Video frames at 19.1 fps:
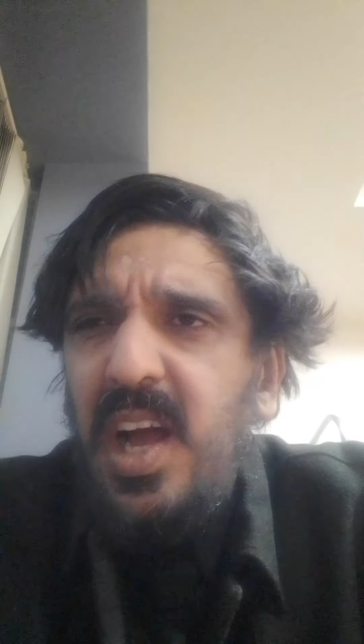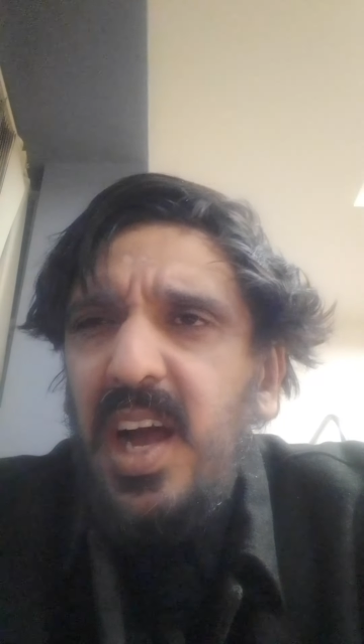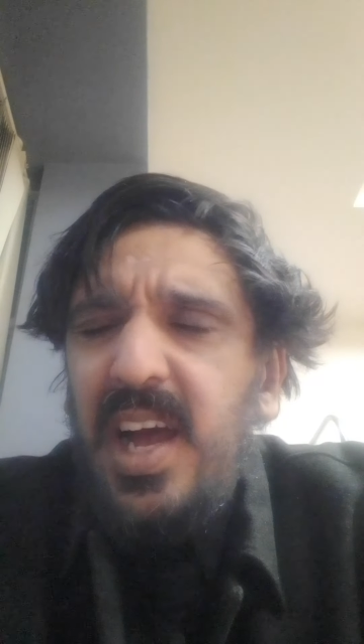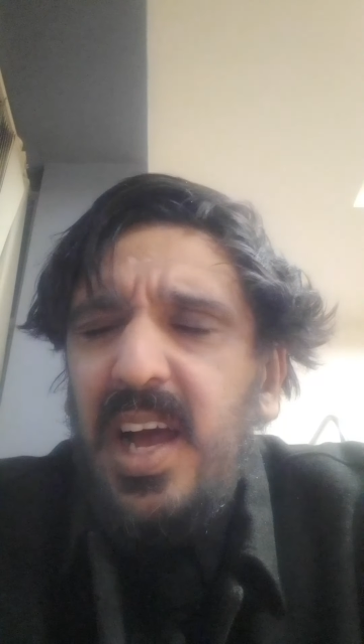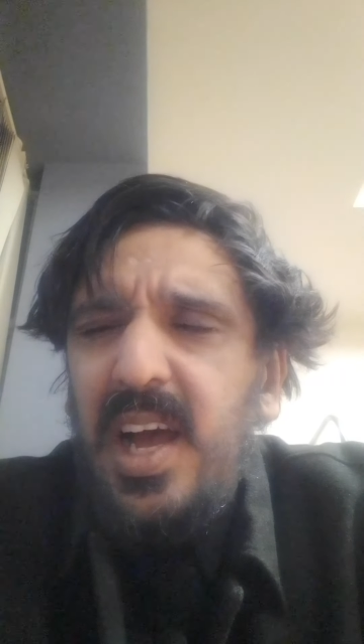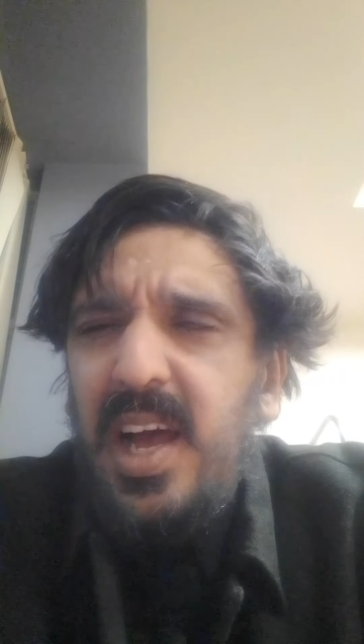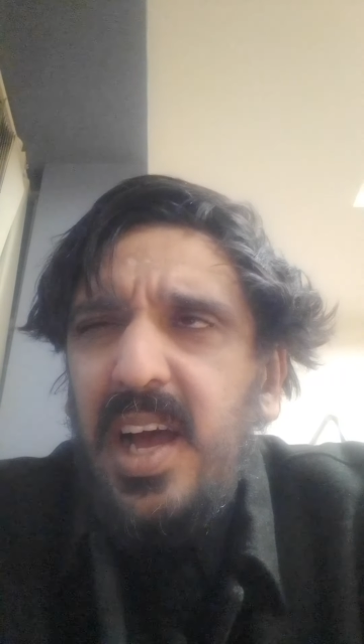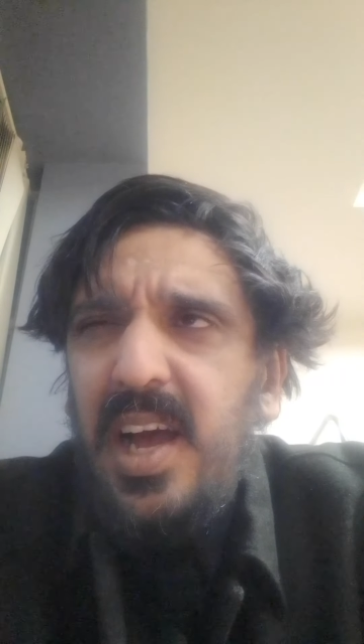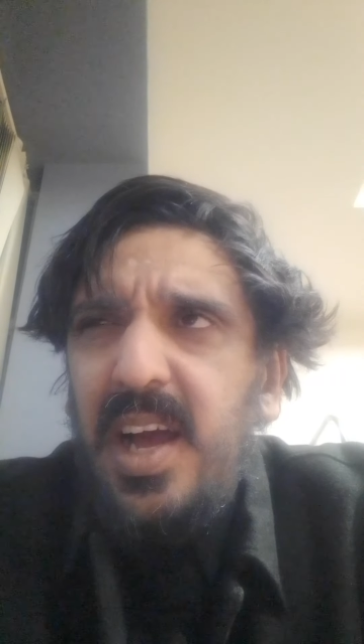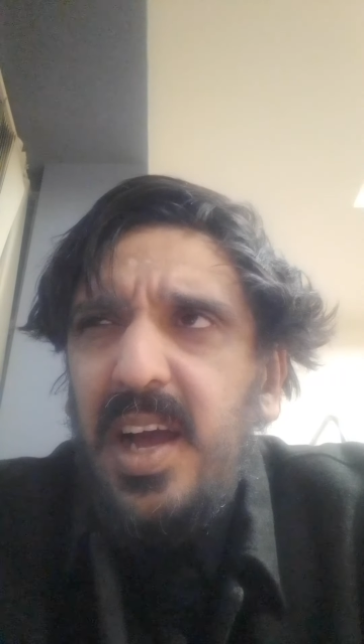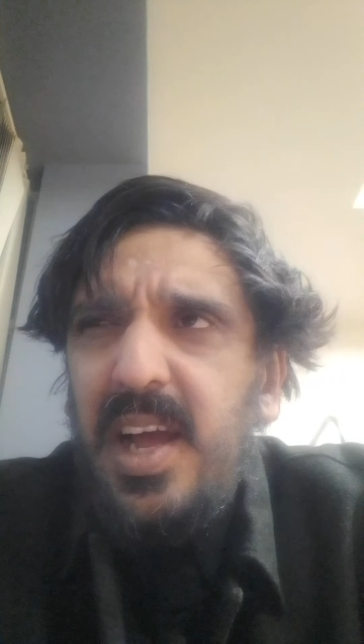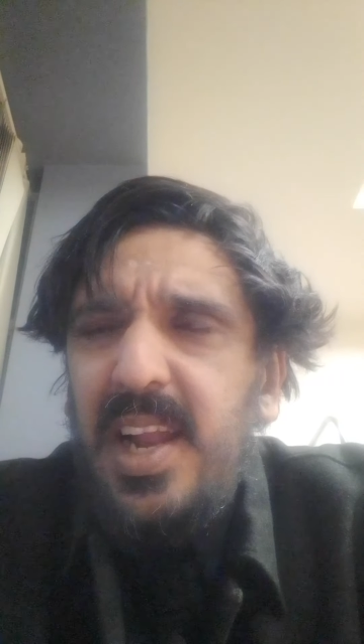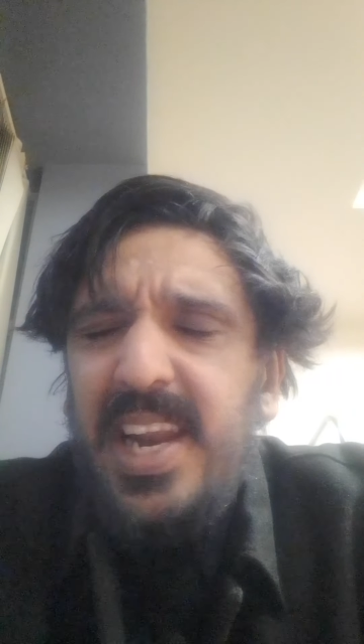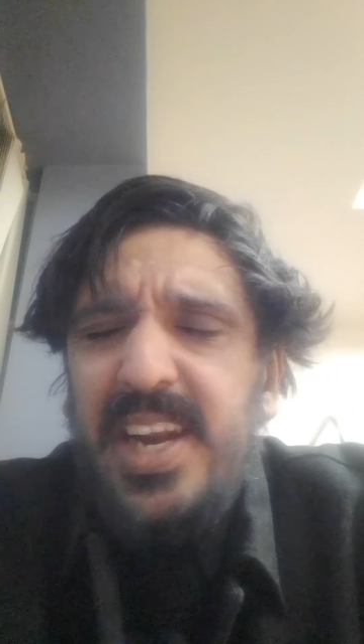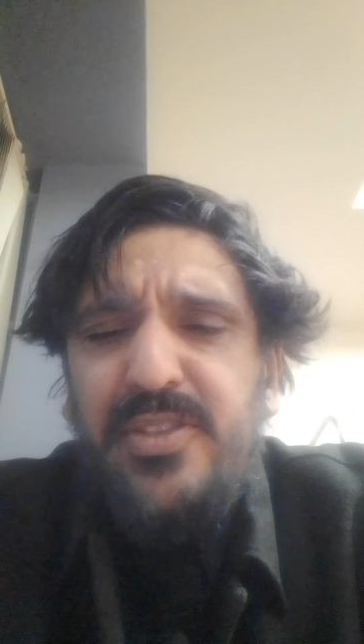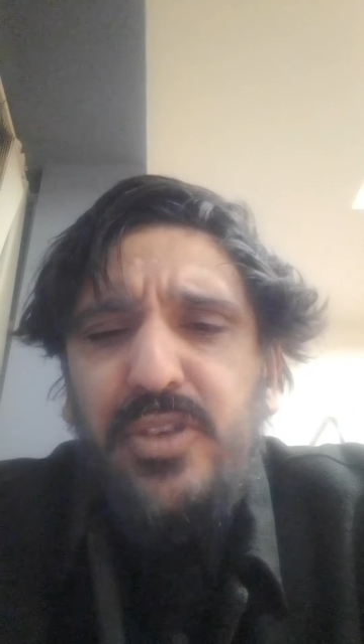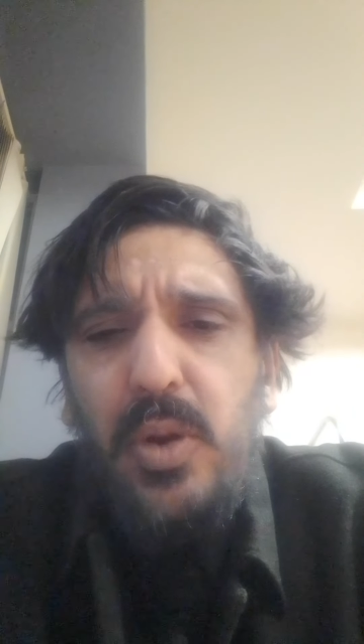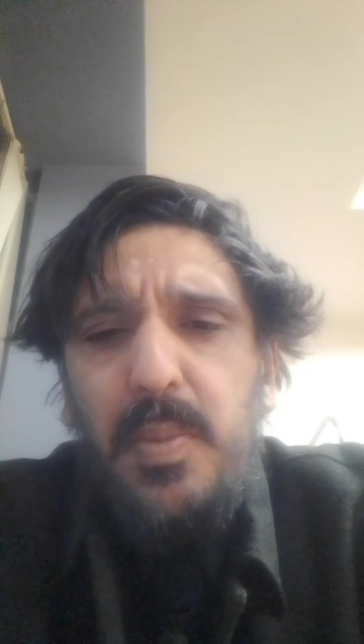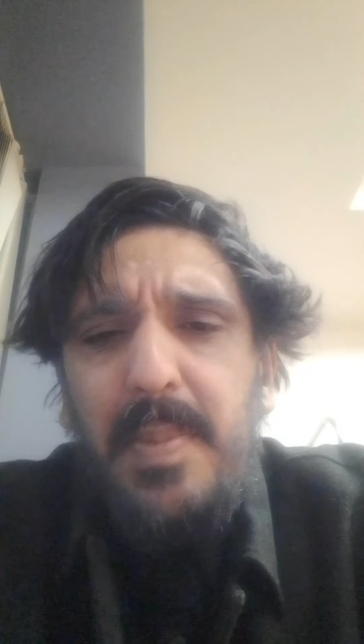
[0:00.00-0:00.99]

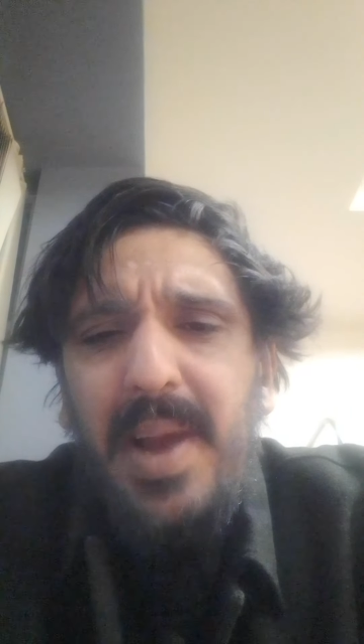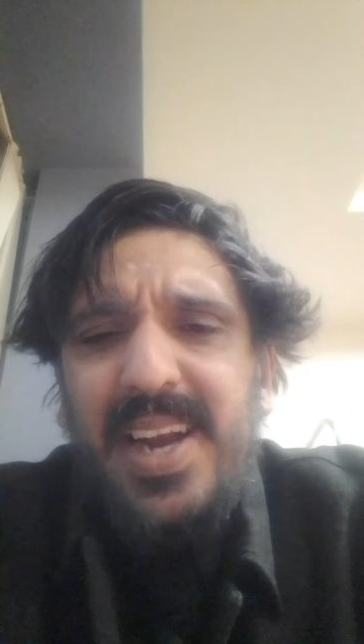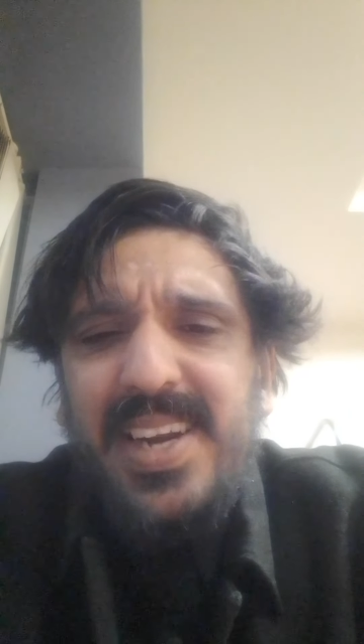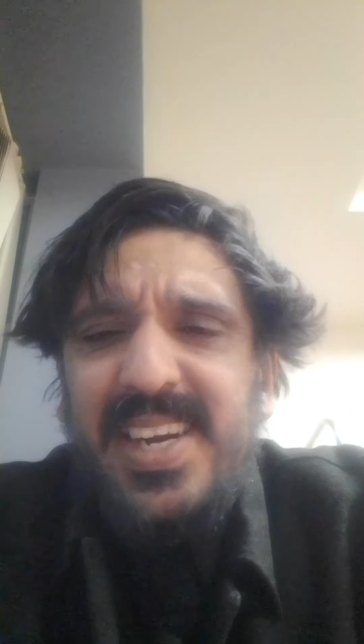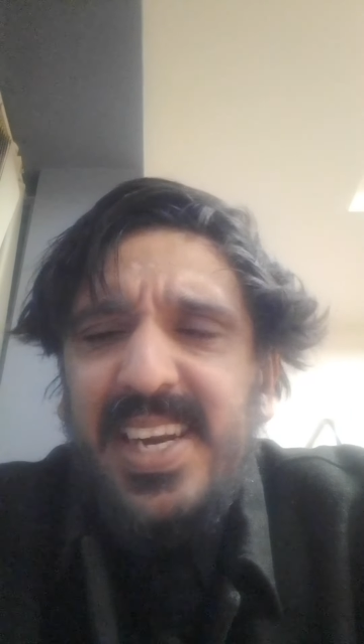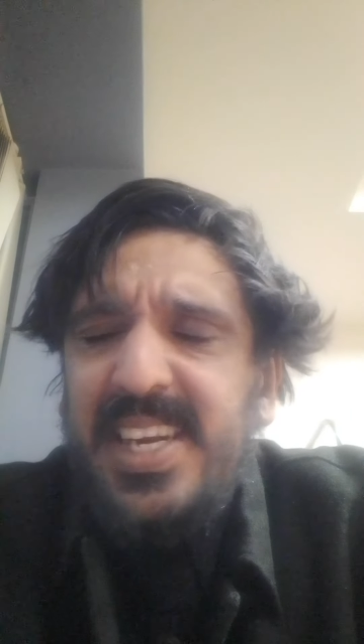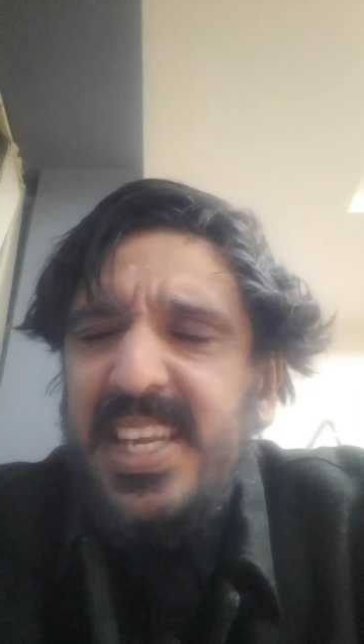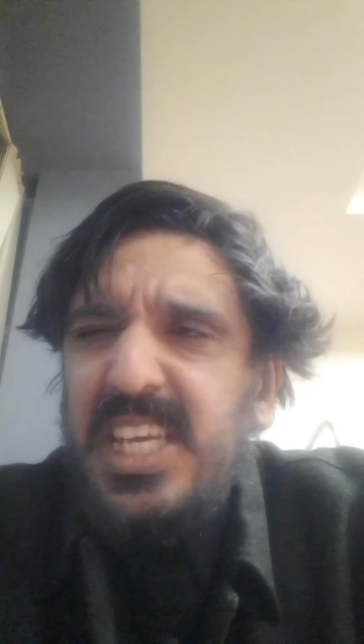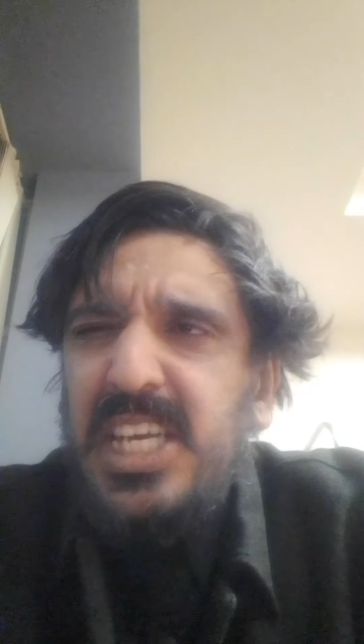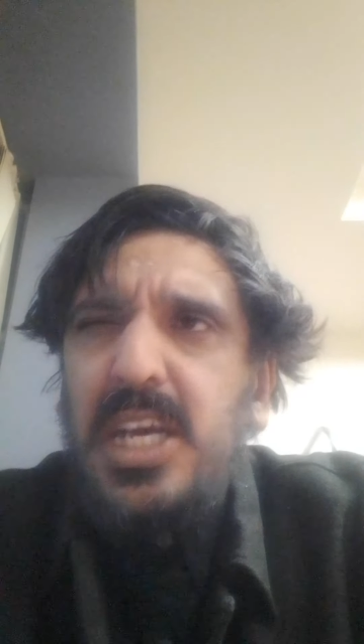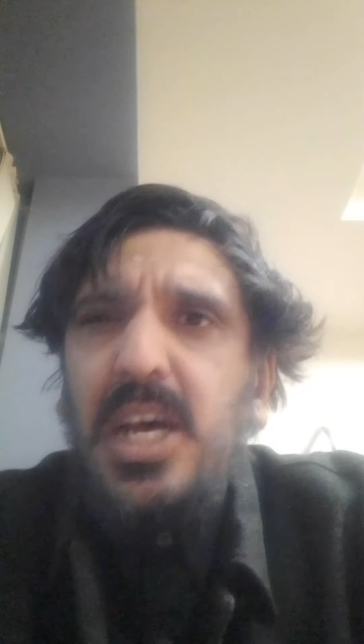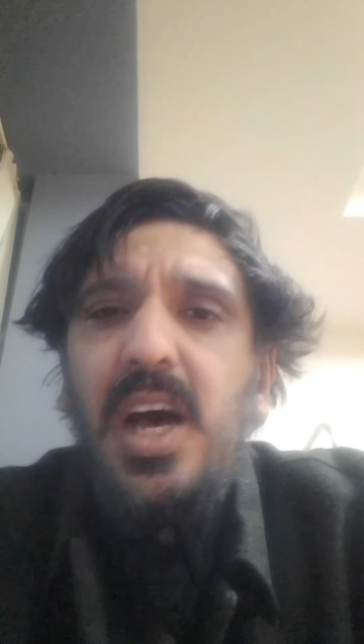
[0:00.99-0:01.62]
electromagnetic